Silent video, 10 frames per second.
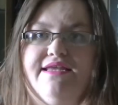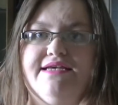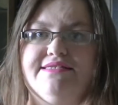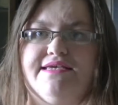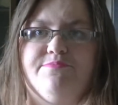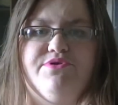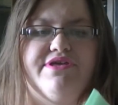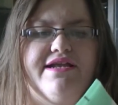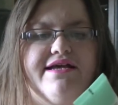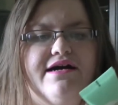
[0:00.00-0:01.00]
next sample
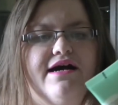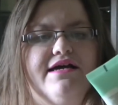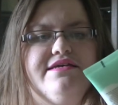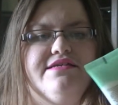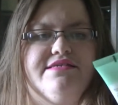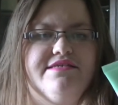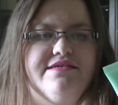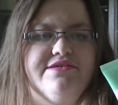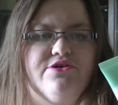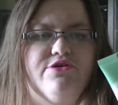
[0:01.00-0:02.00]
that I got is the
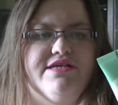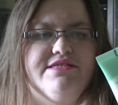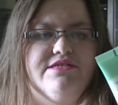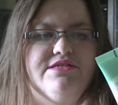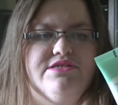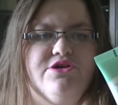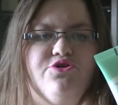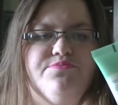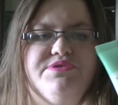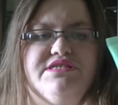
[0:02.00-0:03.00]
Gilchrist and
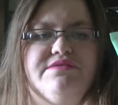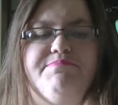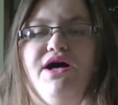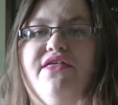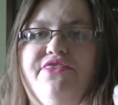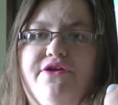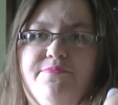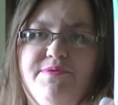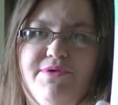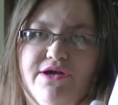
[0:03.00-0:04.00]
Soames Spa
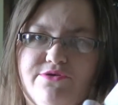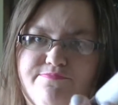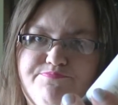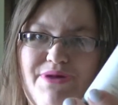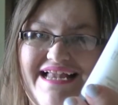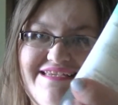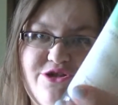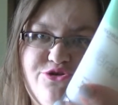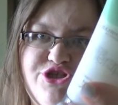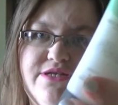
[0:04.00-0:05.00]
Therapy Bottle Body
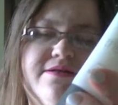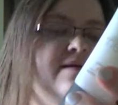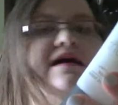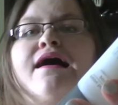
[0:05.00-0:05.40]
Lotion.